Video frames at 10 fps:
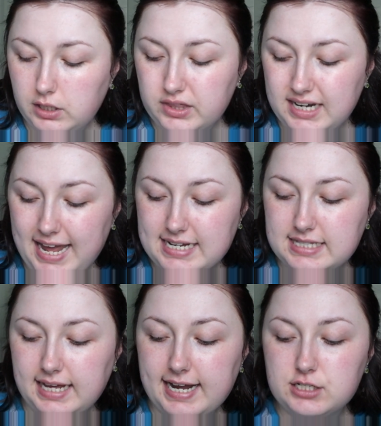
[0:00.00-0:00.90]
Now the next
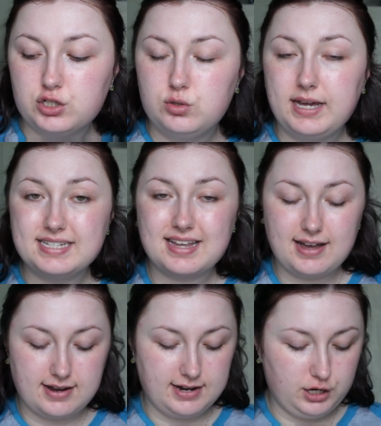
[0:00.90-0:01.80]
thing I do is
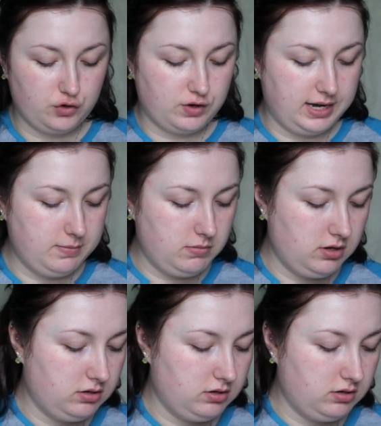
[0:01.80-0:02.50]
eye cream.